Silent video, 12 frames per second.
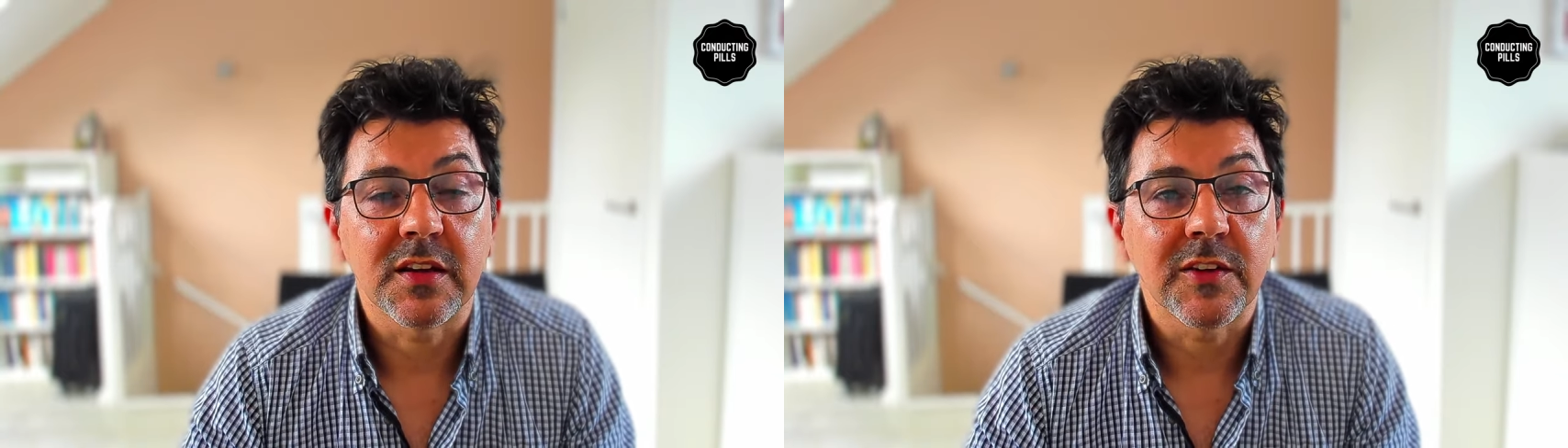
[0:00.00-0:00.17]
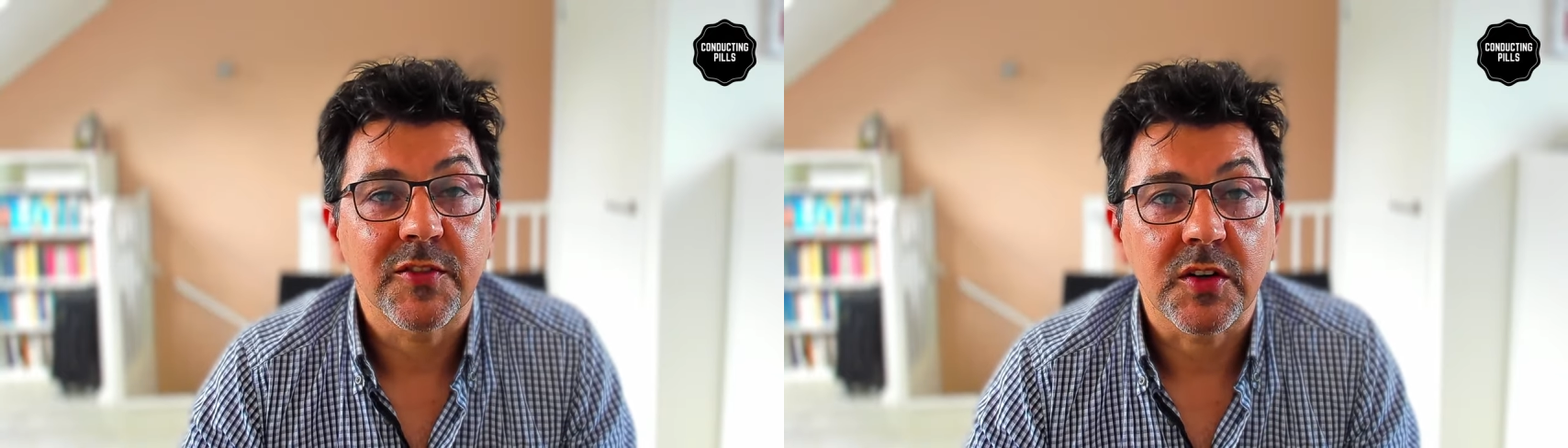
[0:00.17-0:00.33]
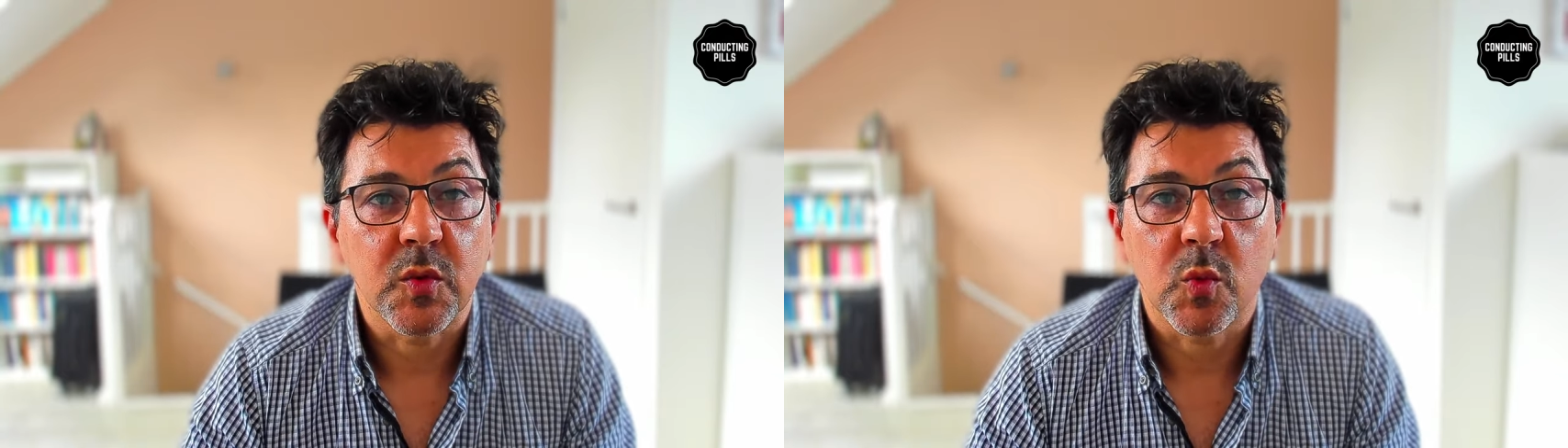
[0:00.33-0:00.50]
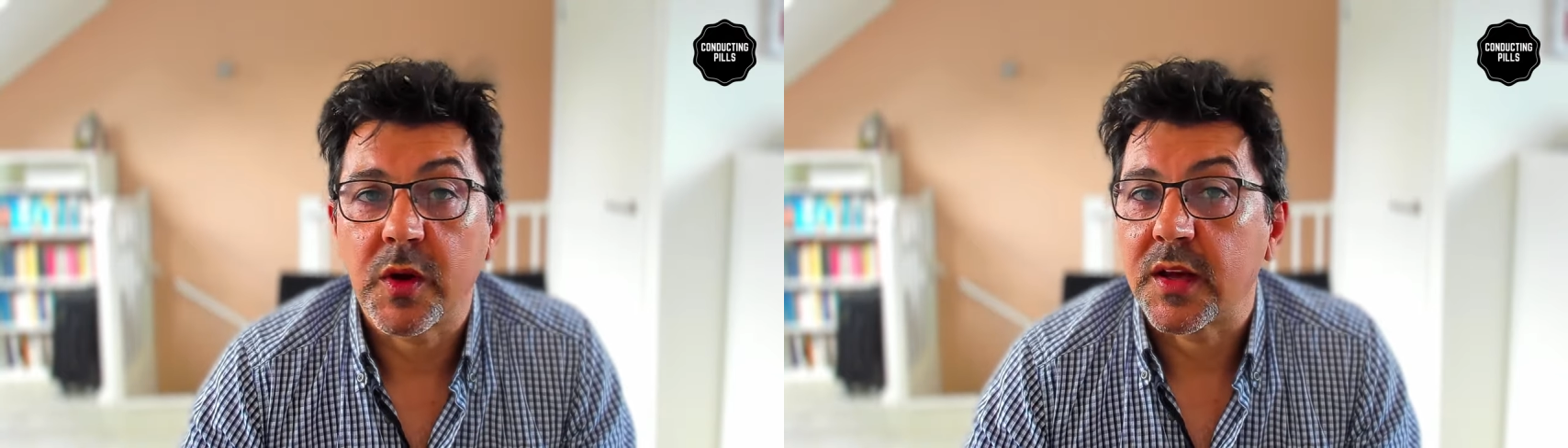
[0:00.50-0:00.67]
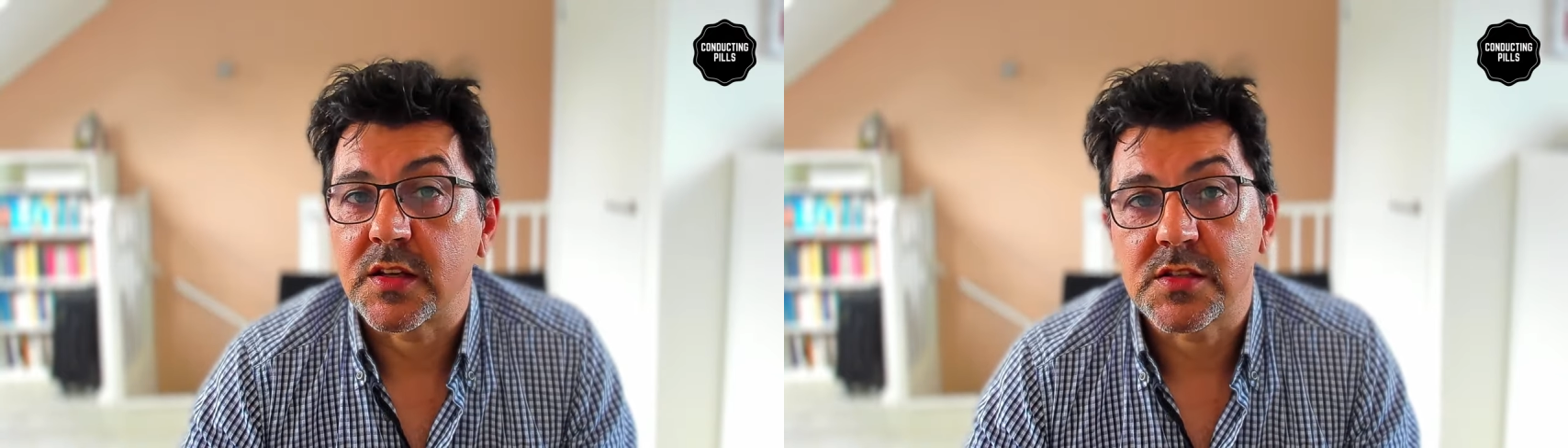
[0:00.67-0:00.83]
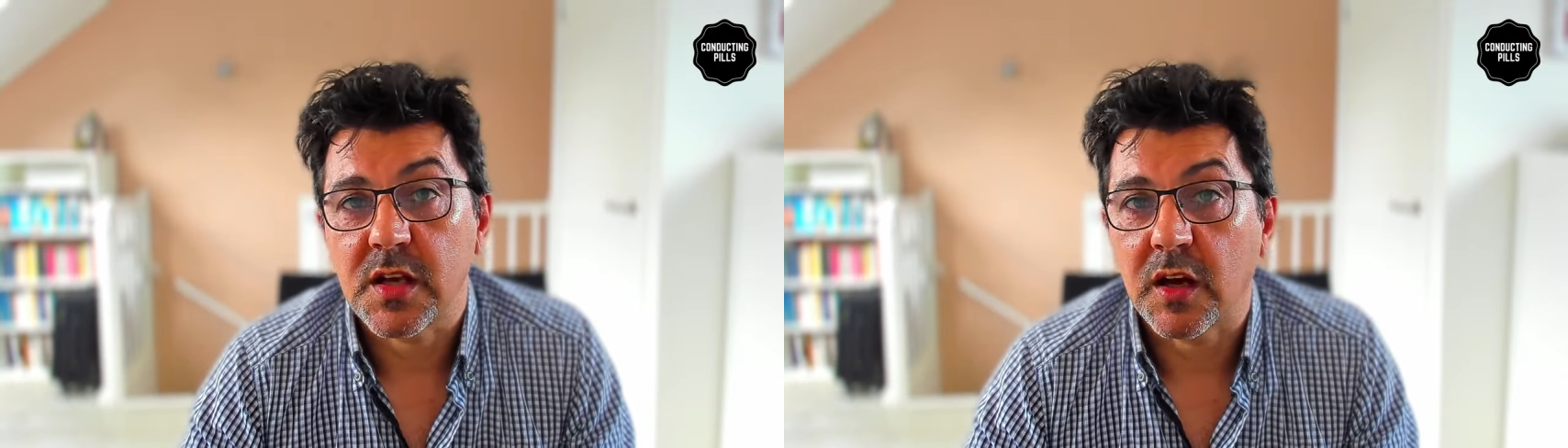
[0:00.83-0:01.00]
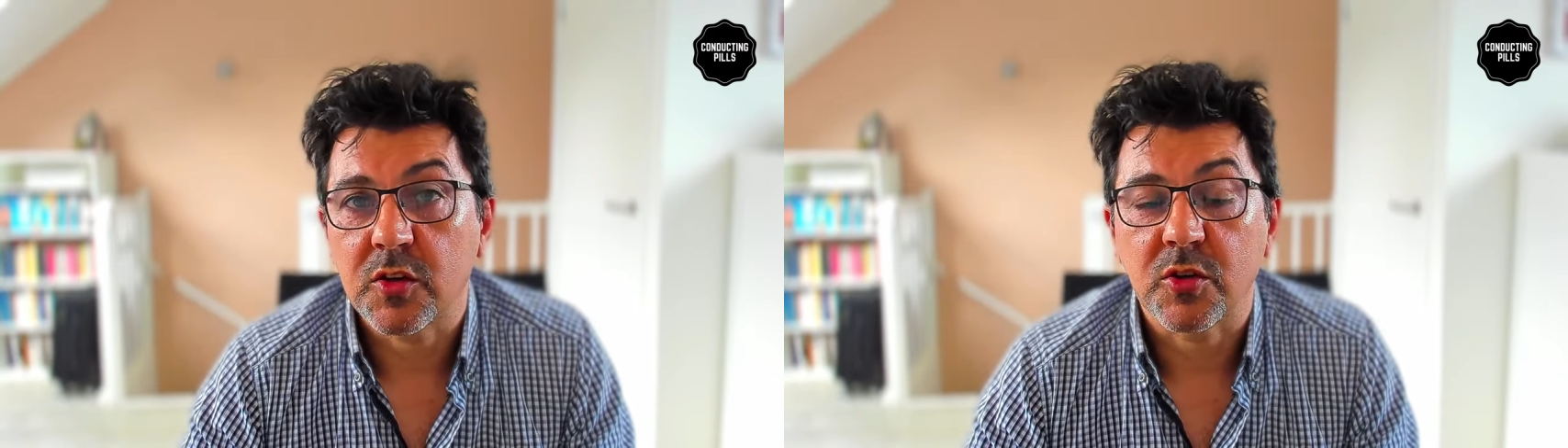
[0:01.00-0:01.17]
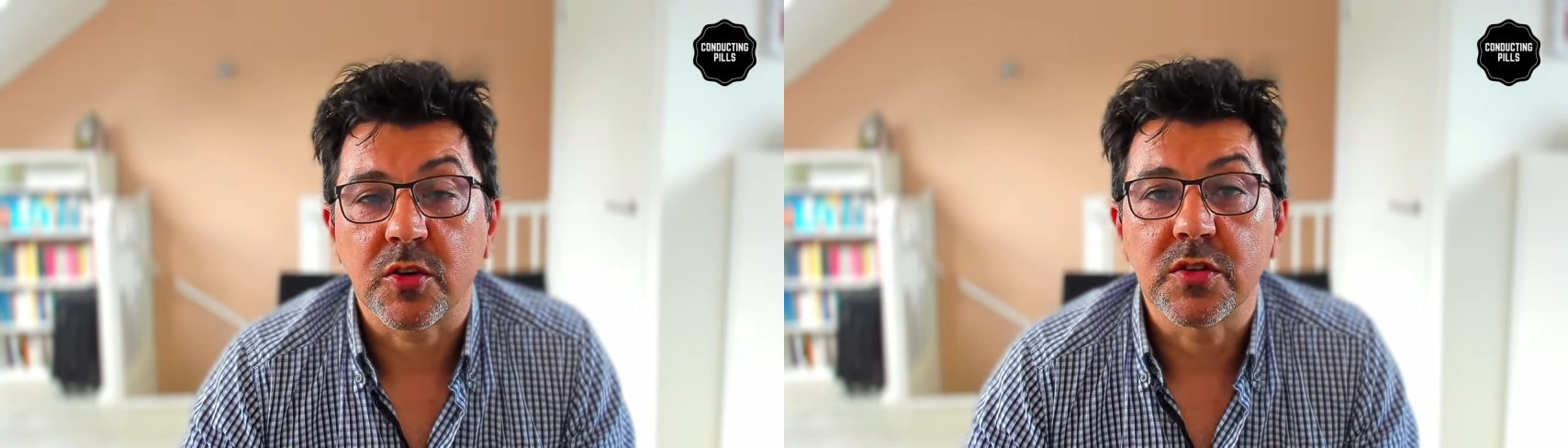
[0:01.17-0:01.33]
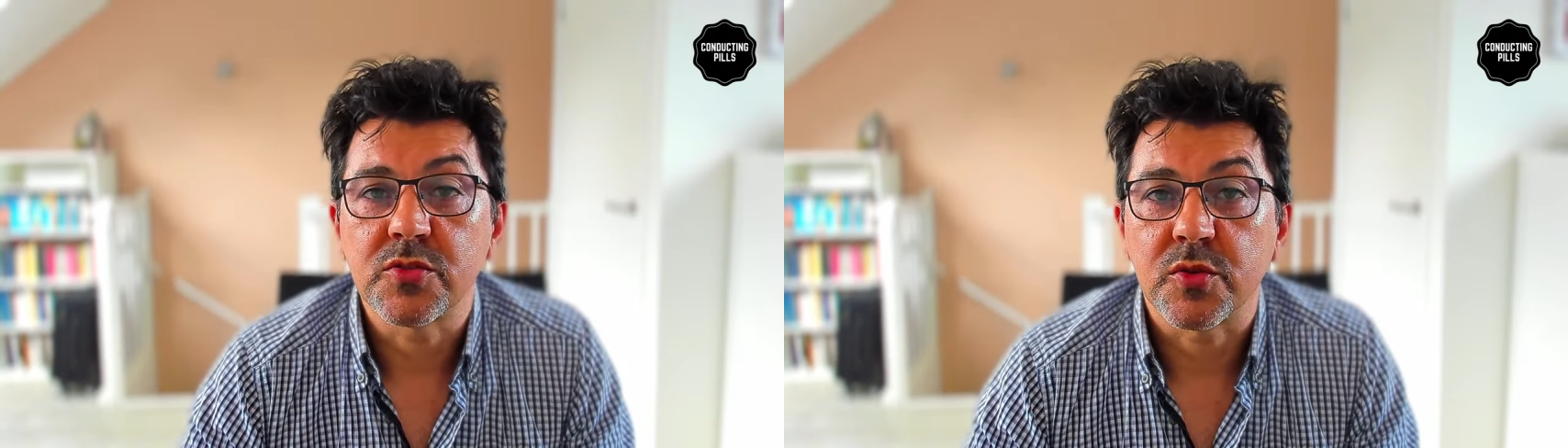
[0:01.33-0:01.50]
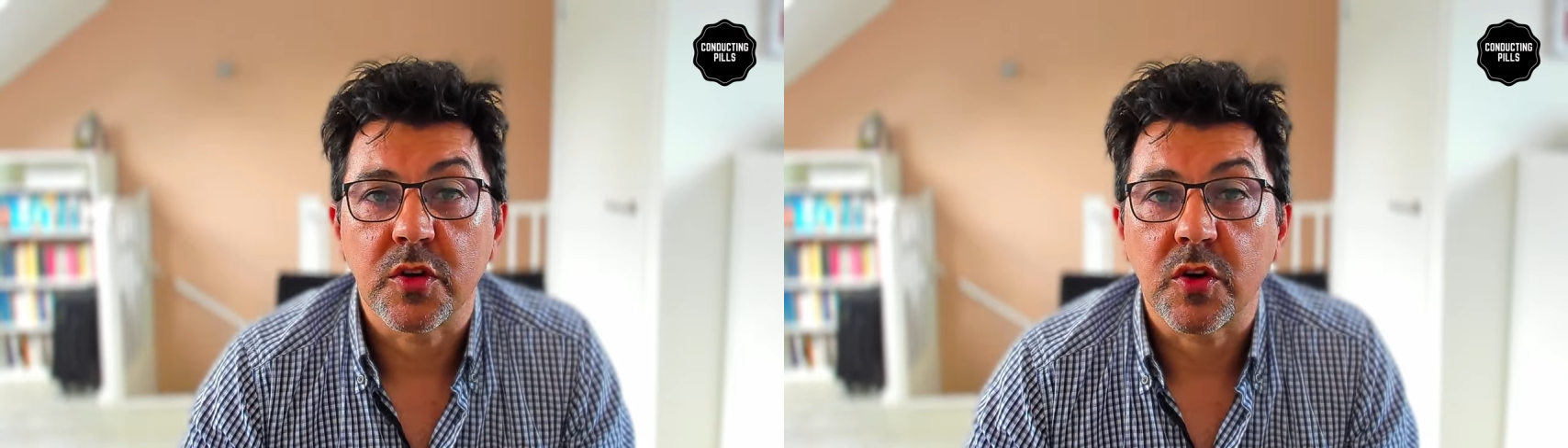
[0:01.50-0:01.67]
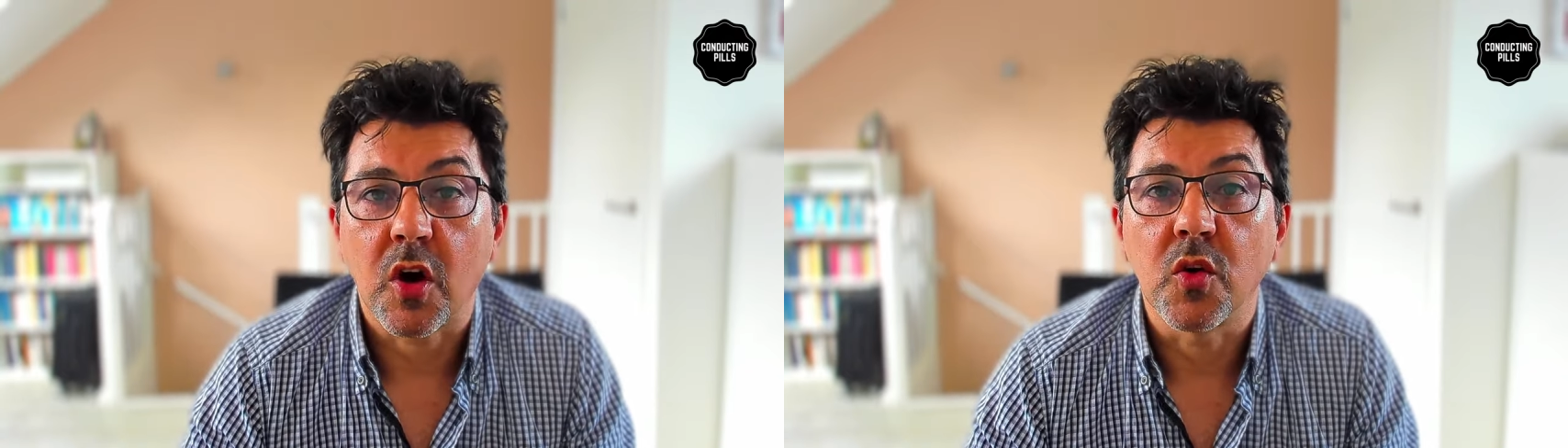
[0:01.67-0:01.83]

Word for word: different ways according to your